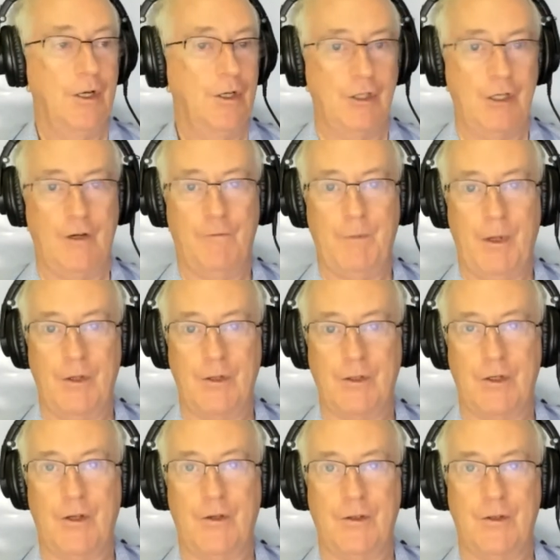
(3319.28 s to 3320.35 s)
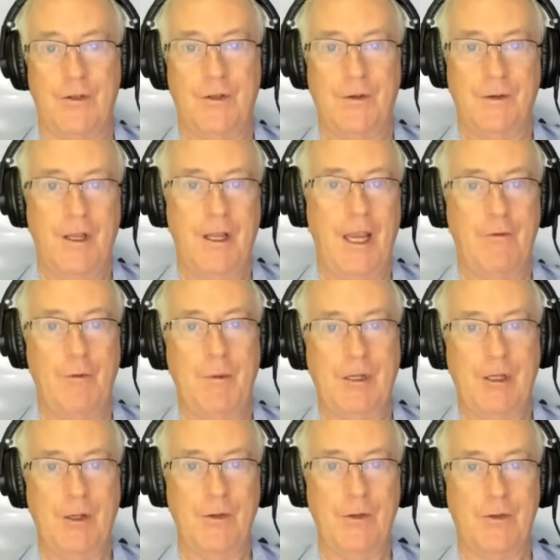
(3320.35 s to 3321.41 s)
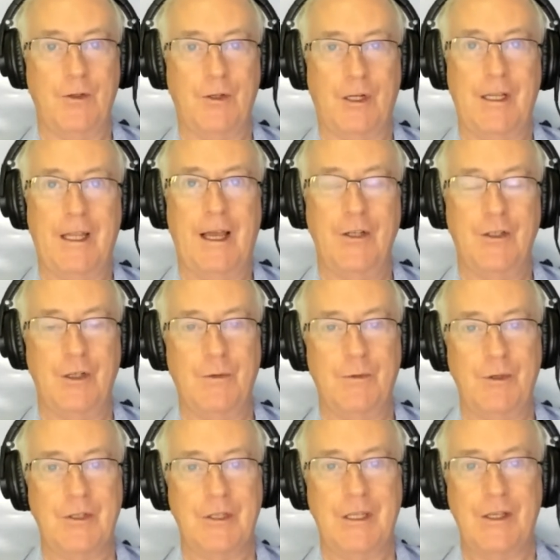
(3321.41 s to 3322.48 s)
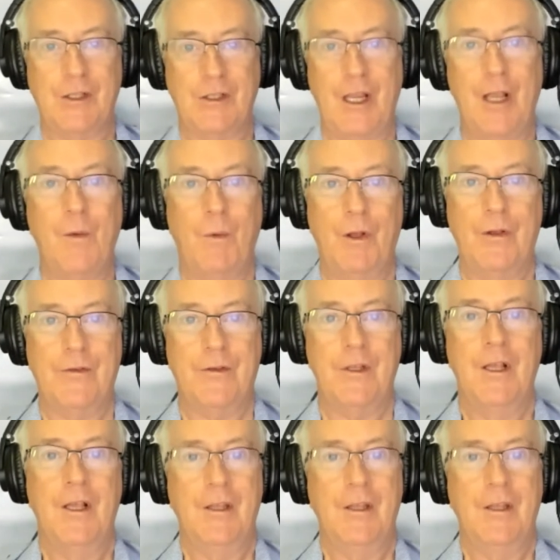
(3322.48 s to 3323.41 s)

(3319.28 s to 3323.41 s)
Jeff Bezos and everybody else who got a large increase of their share wealth.